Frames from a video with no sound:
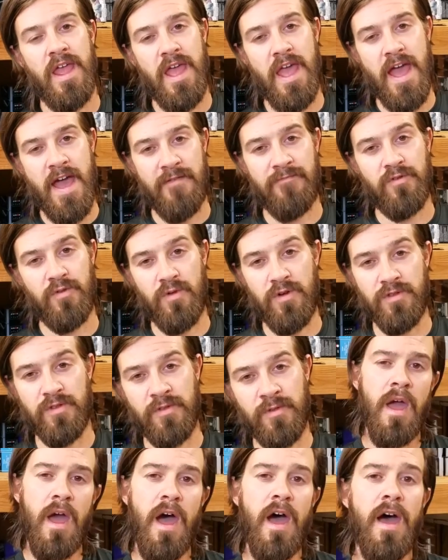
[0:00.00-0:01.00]
afterwards.
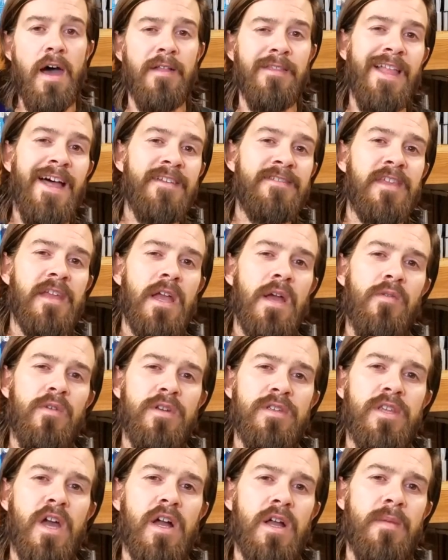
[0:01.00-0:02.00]
Uh,
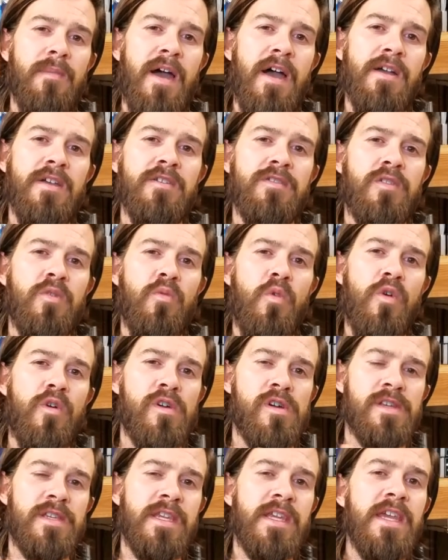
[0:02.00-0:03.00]
last thing I want to talk about
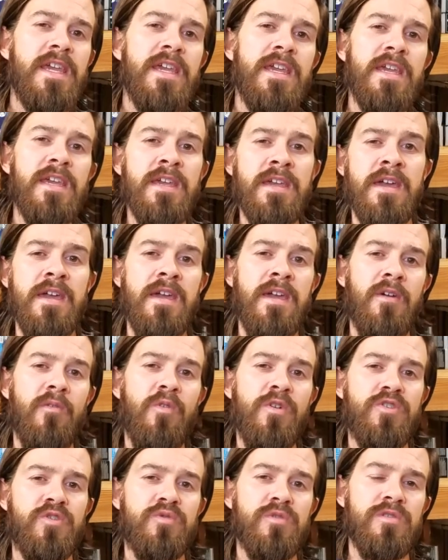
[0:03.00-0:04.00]
is the
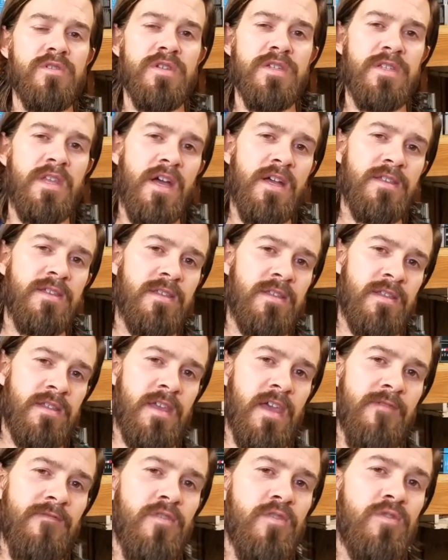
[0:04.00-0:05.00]
warranty, which really
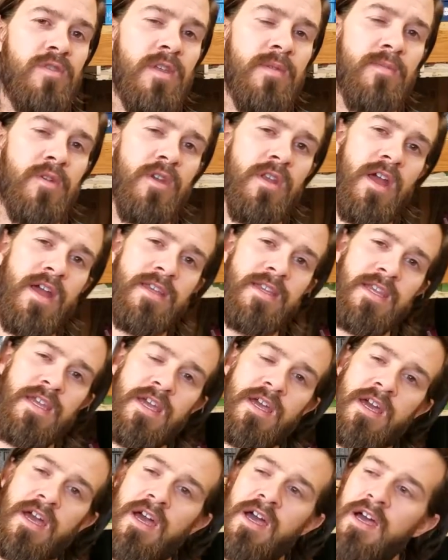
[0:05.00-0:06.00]
does give you some
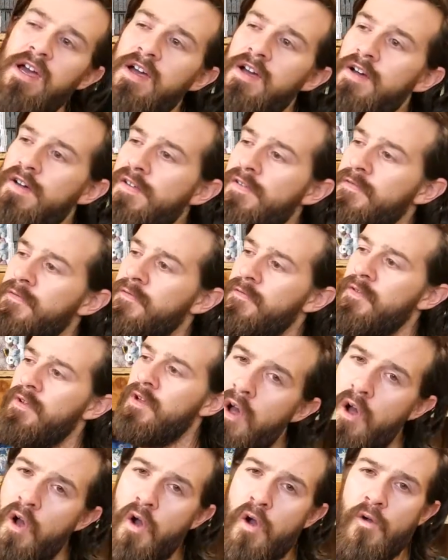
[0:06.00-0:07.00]
good idea
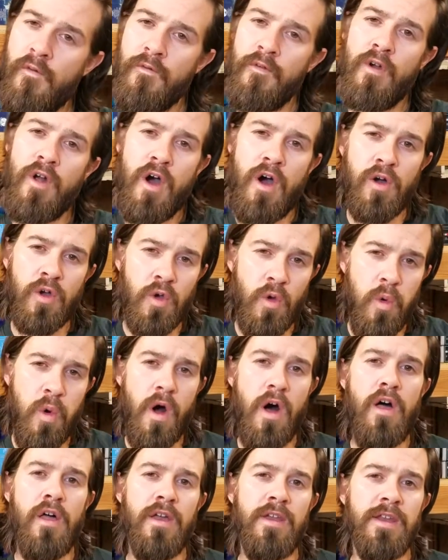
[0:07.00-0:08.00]
of
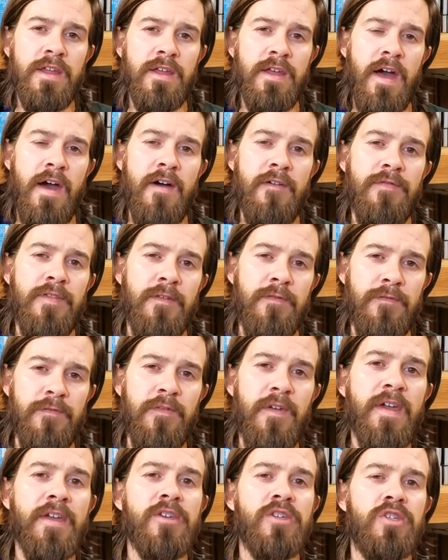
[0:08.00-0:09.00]
overall quality
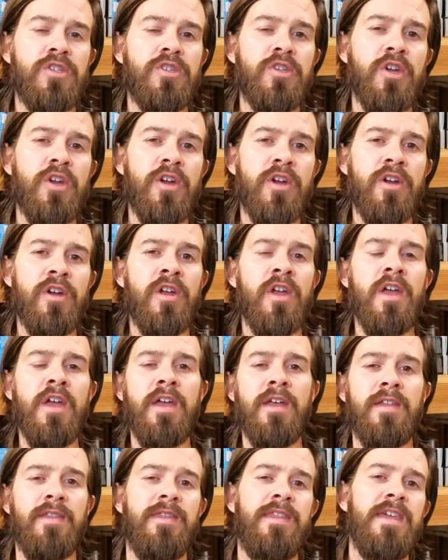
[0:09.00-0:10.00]
of the
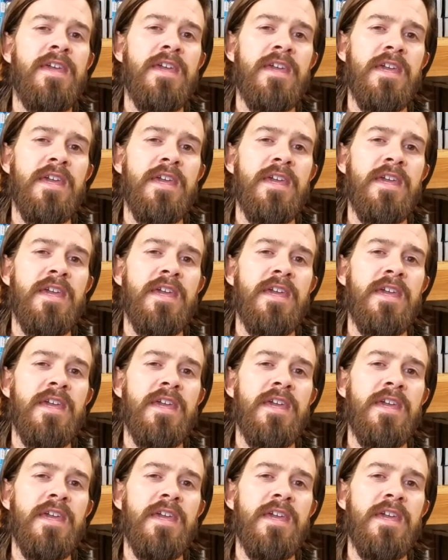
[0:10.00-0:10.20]
fixture.